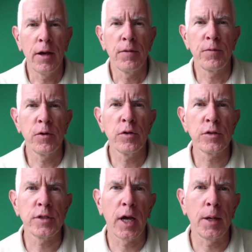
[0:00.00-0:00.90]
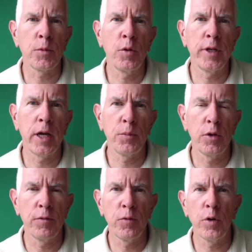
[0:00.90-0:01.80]
First, I'm going to help
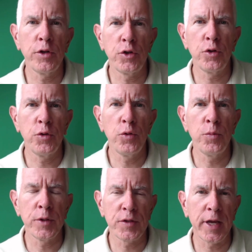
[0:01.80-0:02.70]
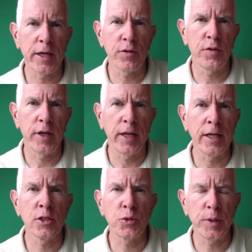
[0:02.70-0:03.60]
you avoid two mistakes that
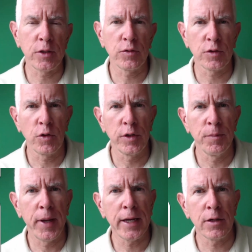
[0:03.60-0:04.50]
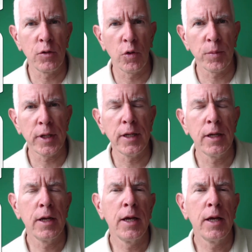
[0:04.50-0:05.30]
English speakers are going to make normally,